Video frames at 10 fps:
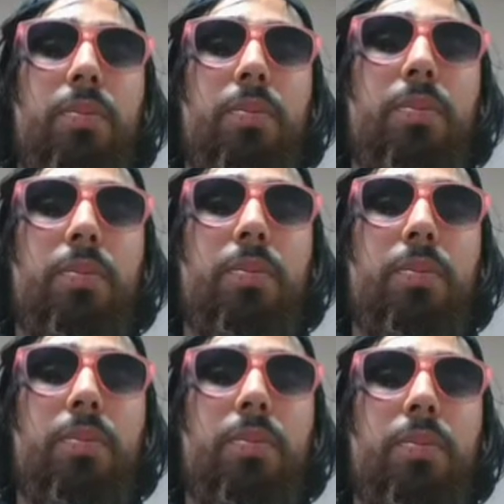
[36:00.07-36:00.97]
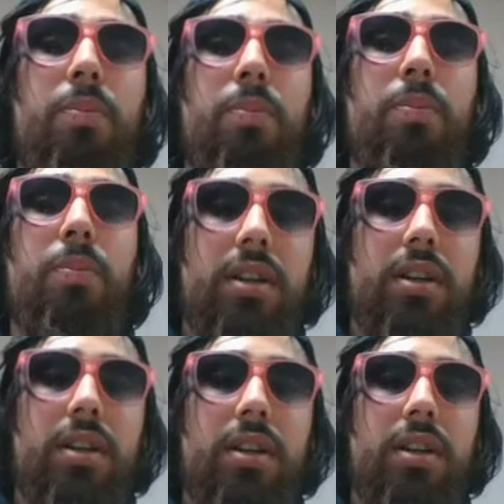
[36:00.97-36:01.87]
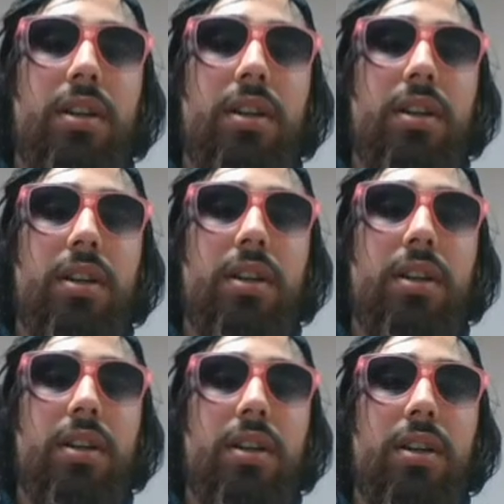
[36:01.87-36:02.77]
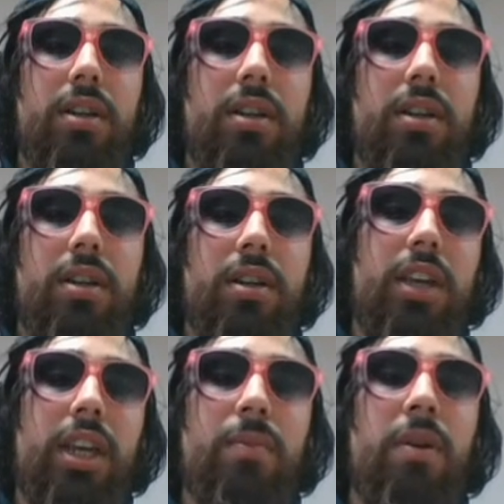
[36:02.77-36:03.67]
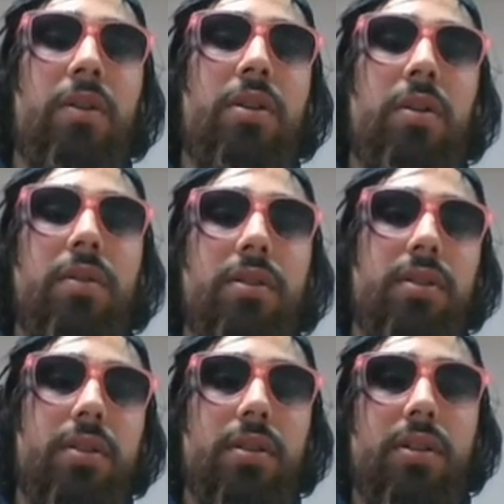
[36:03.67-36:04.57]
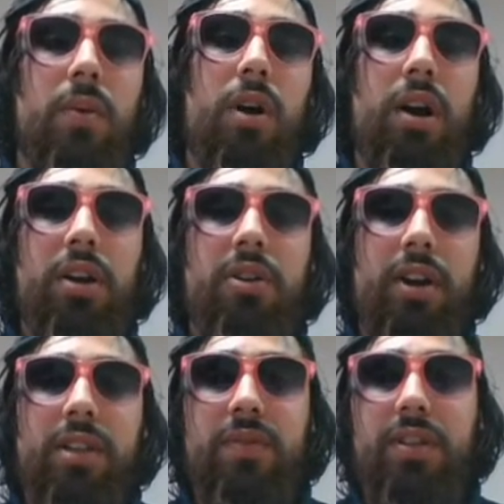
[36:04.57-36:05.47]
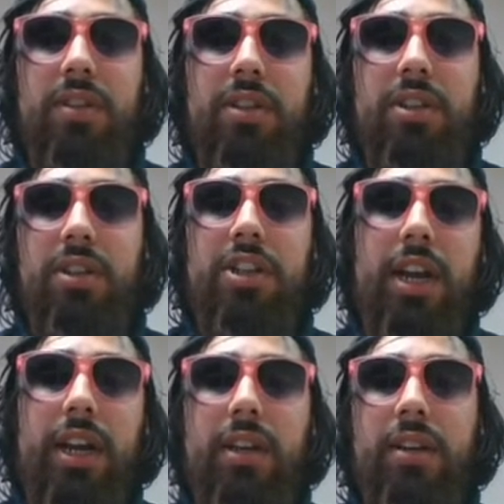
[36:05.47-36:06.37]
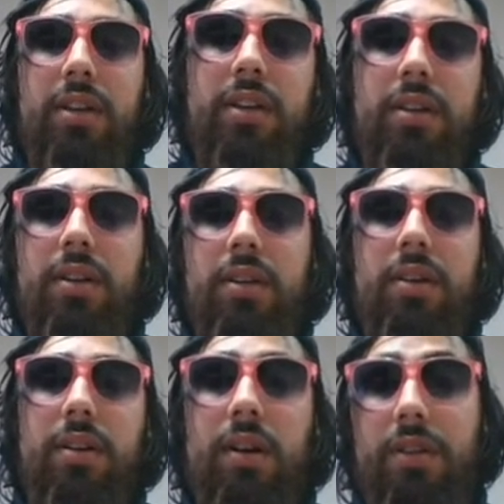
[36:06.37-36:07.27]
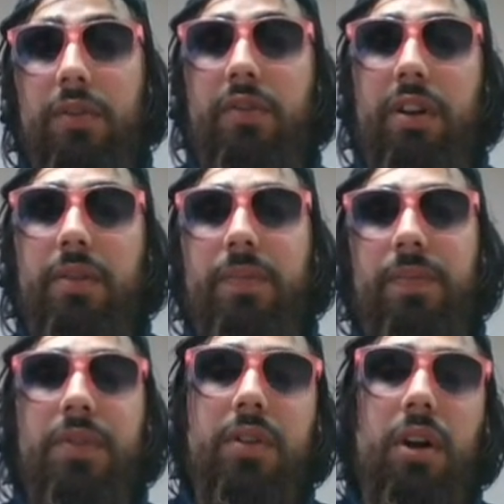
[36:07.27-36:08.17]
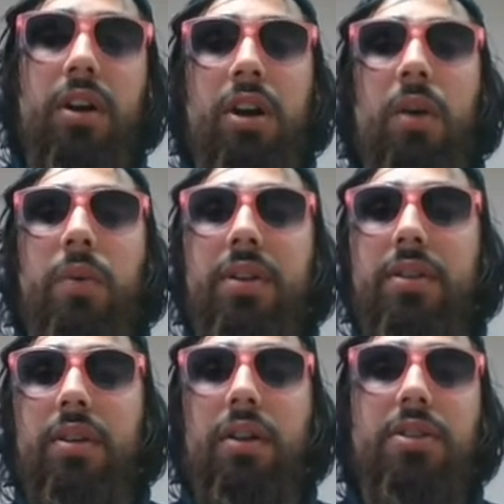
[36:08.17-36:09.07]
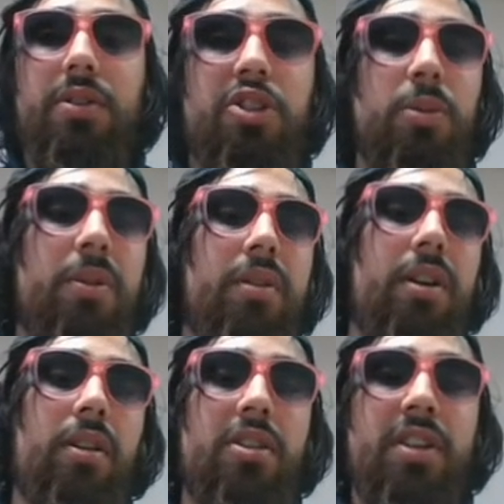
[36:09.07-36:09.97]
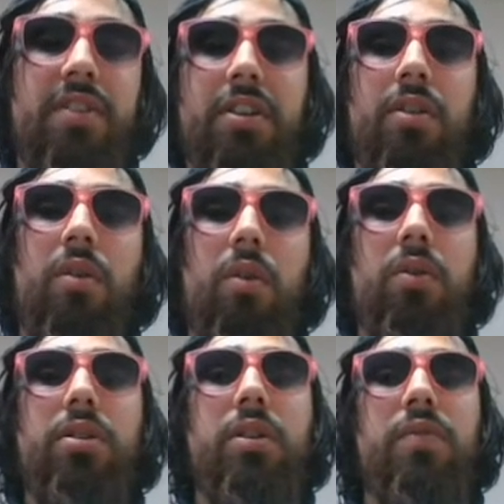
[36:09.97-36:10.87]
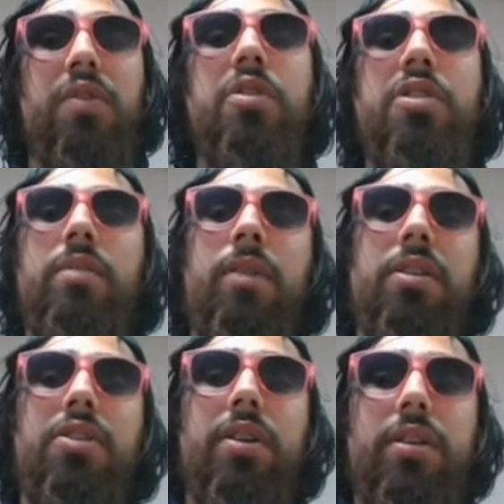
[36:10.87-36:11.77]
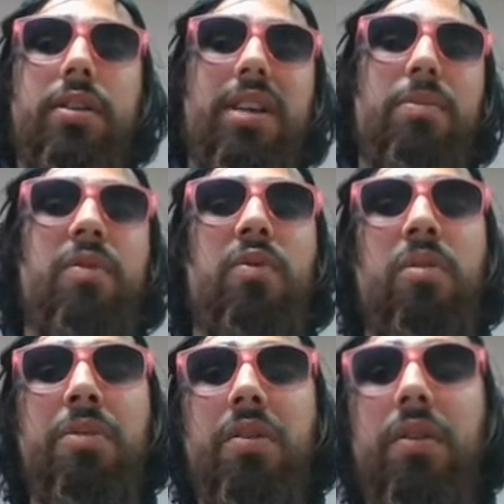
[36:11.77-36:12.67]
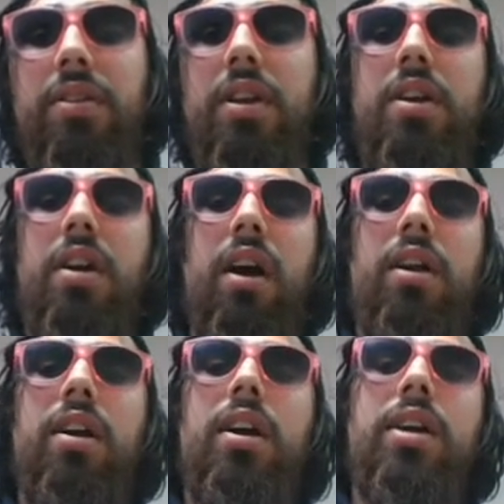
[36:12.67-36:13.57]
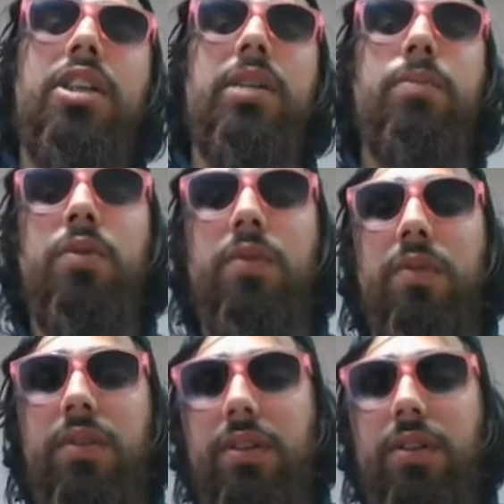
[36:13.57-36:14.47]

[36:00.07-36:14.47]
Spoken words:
does not show up, the other 4 put on their kimonos to walk across the village to check on their friend. Okinawans also attribute their longevity to the old Confucian mantra said before meals, "Hara hachibu,"